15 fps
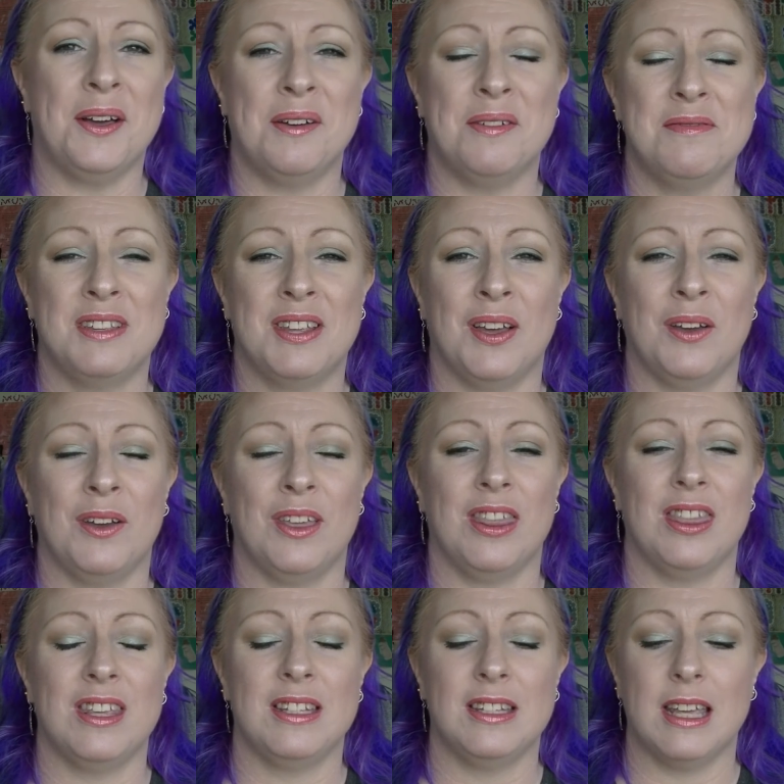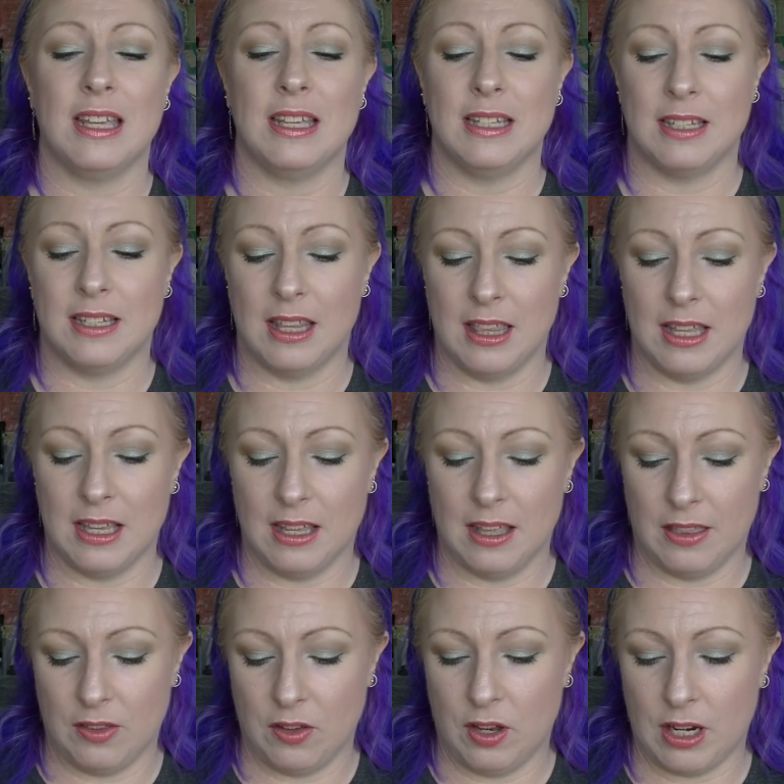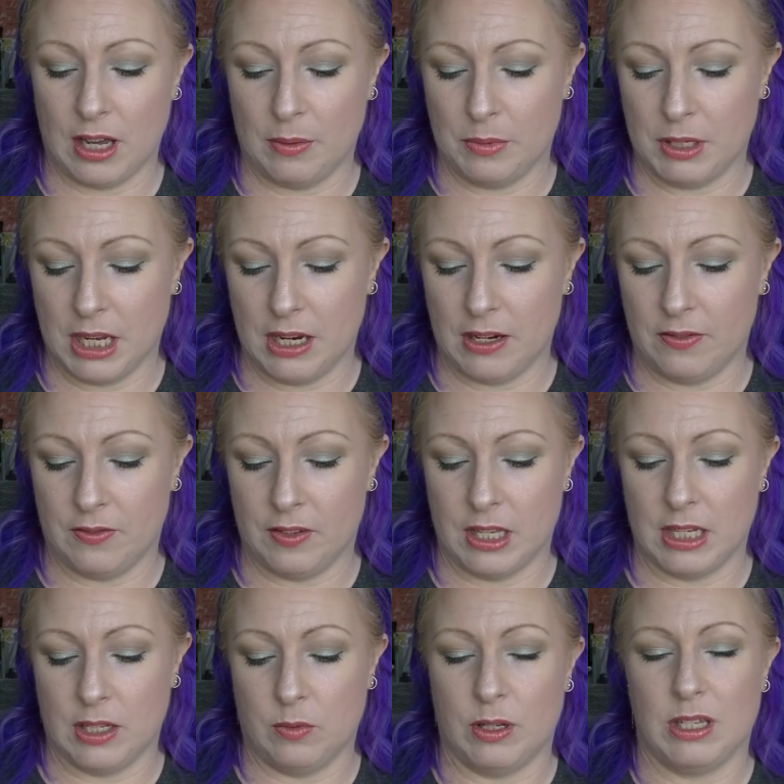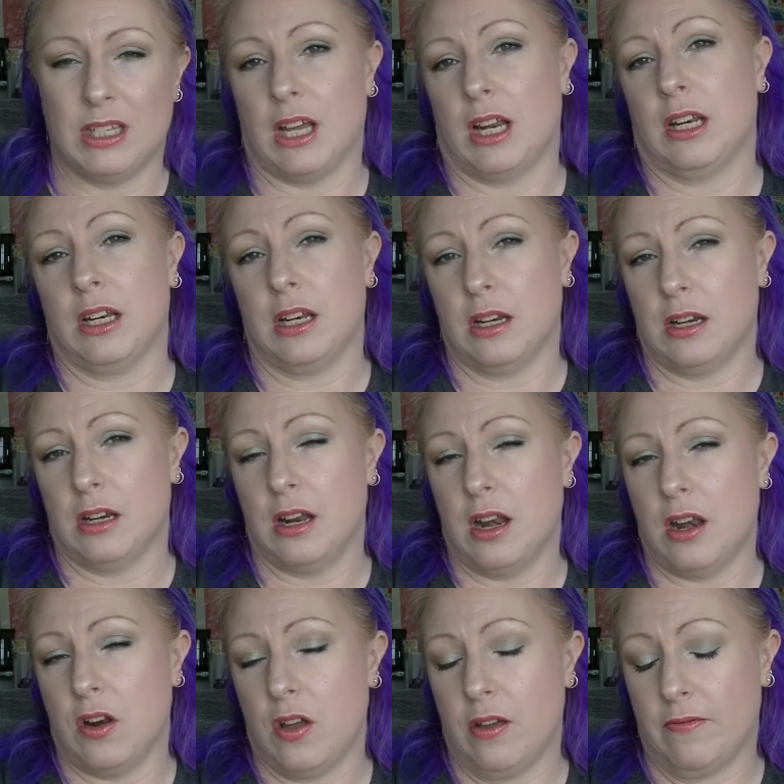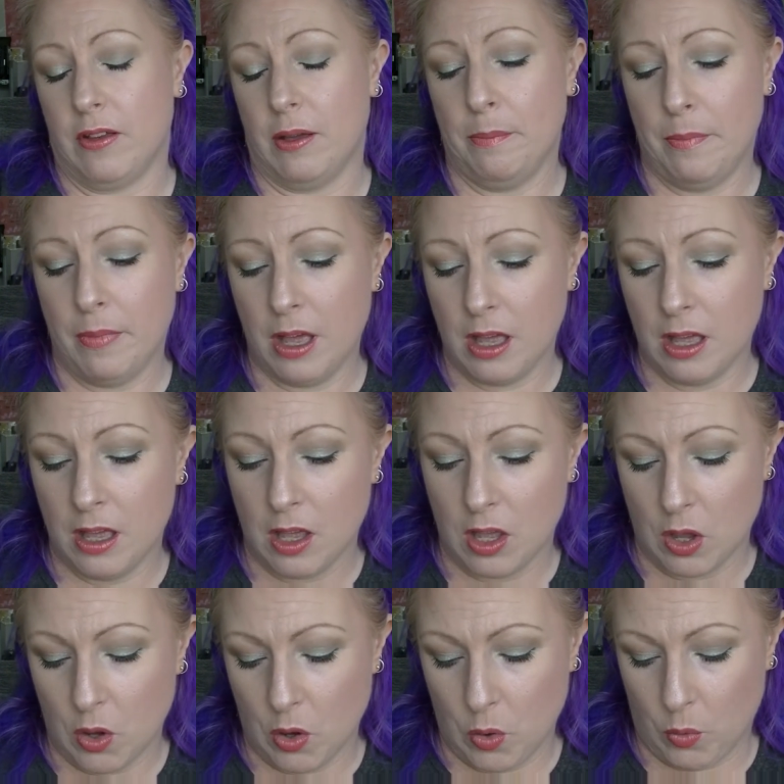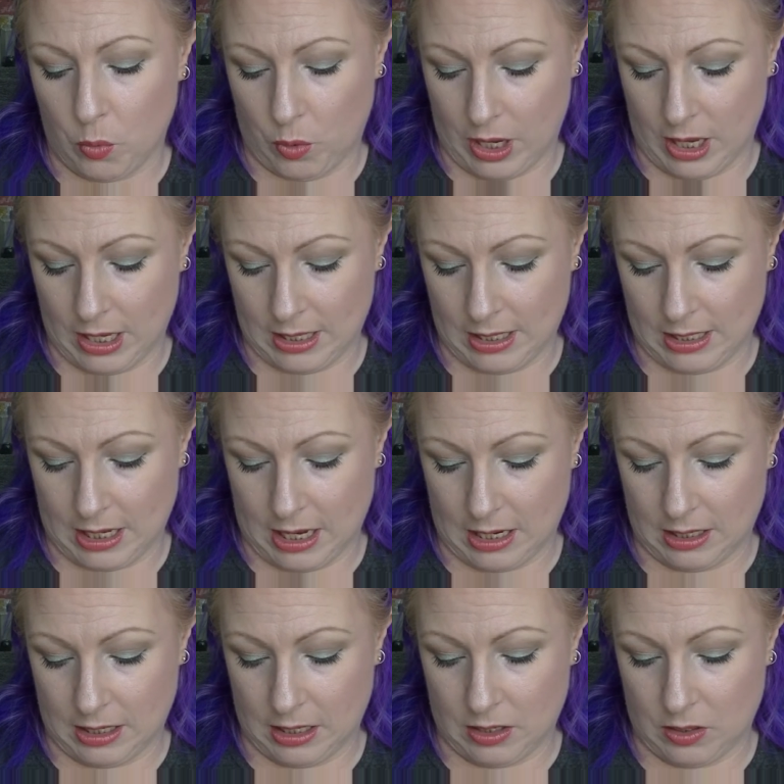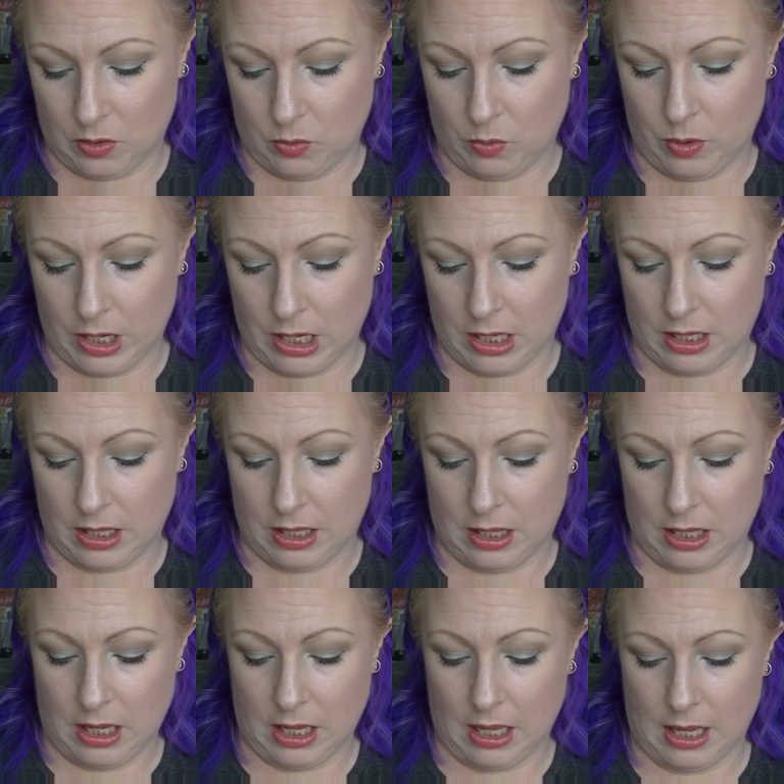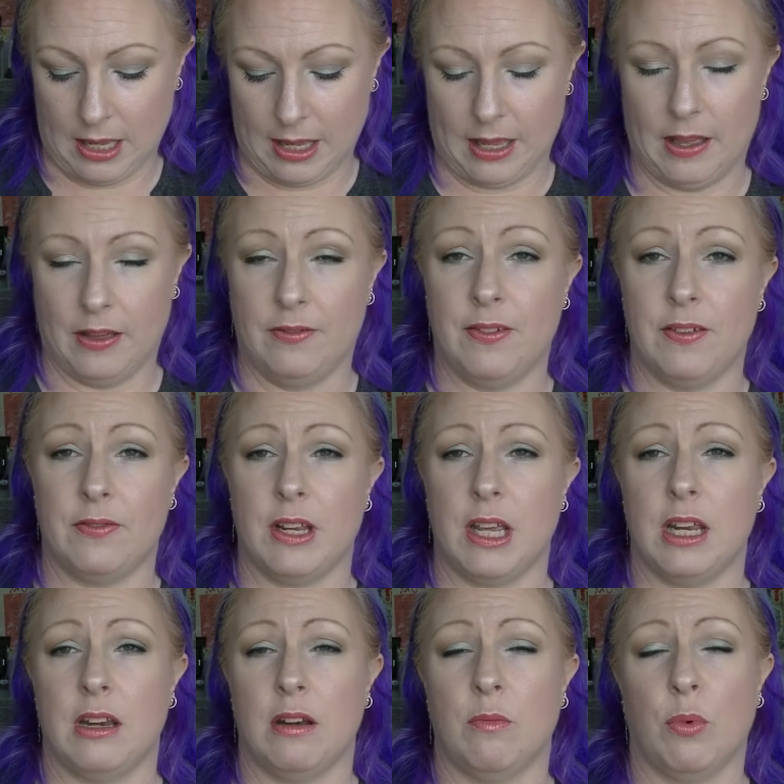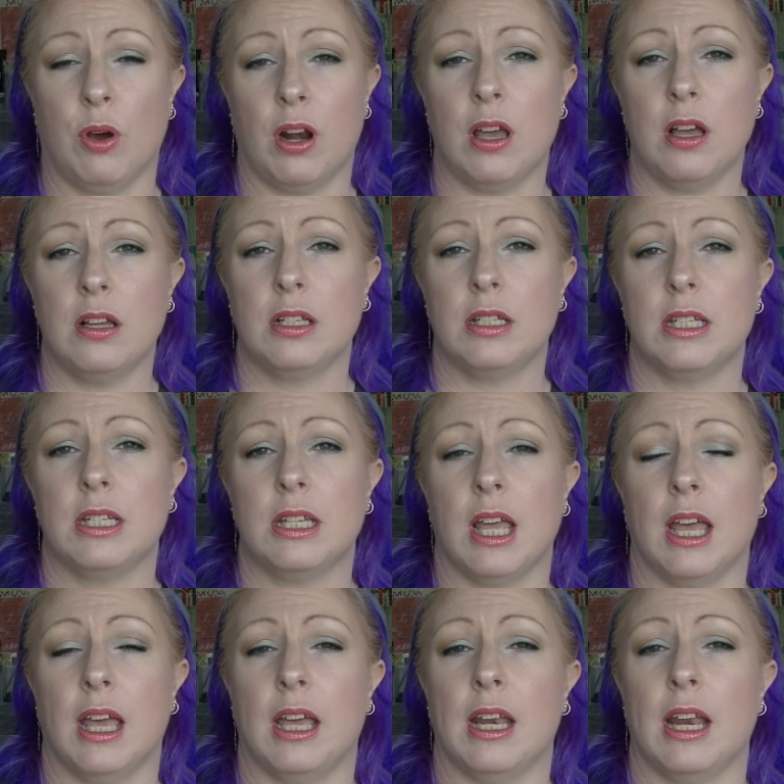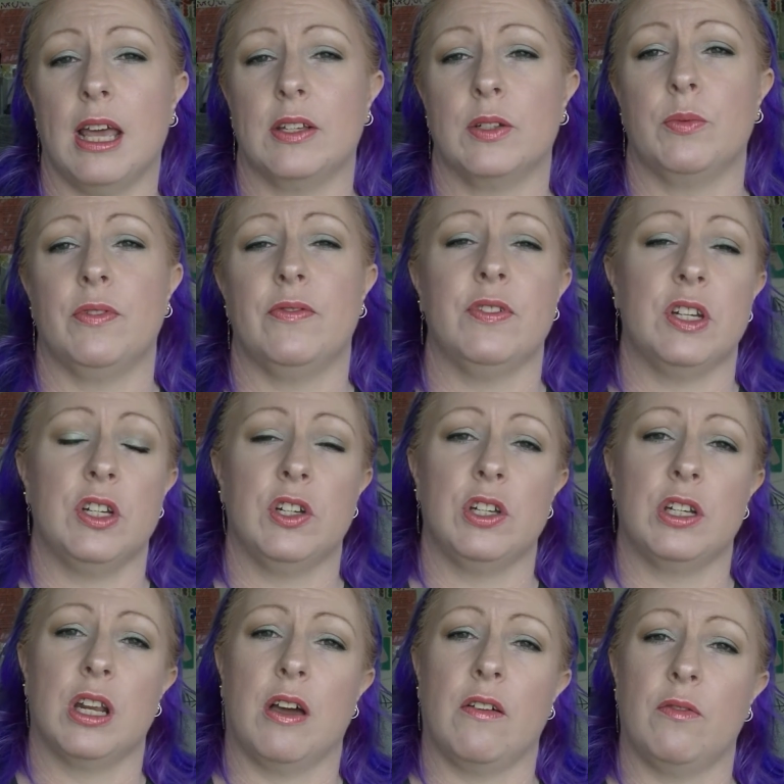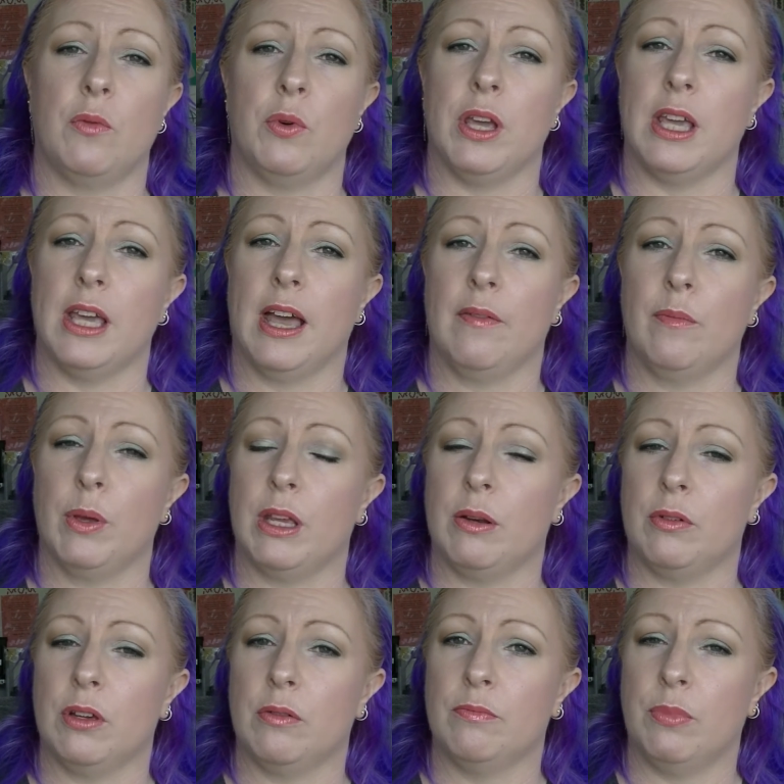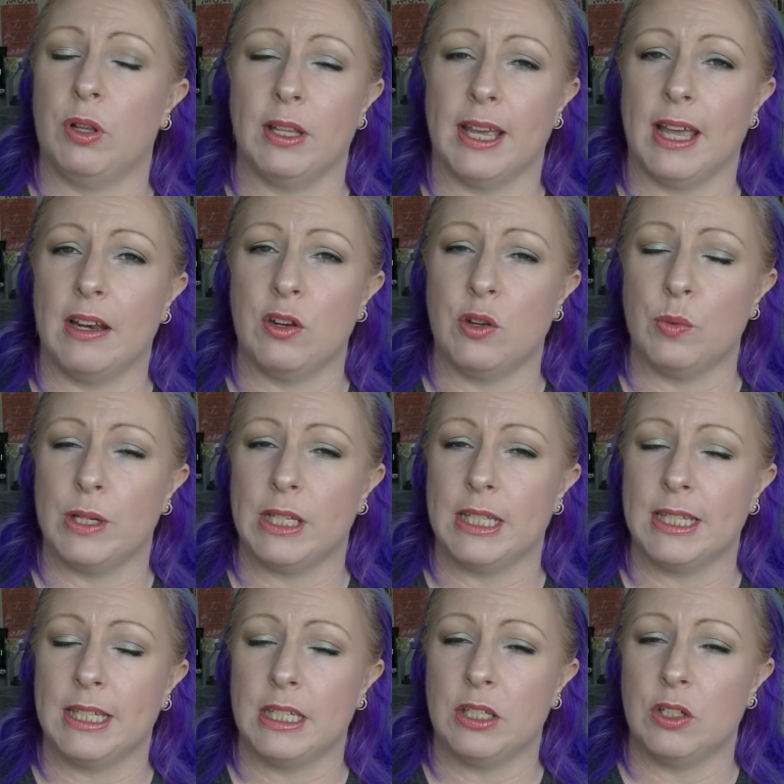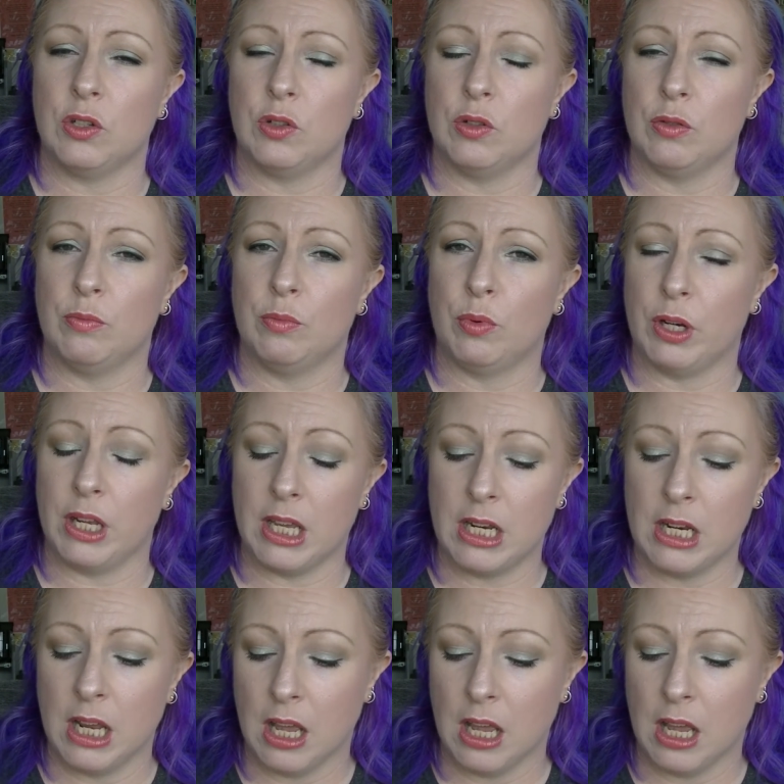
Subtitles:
So this is the third update for this. We started in November. We started with 15 products, and as we finished off, we have been pulling out new ones to put in.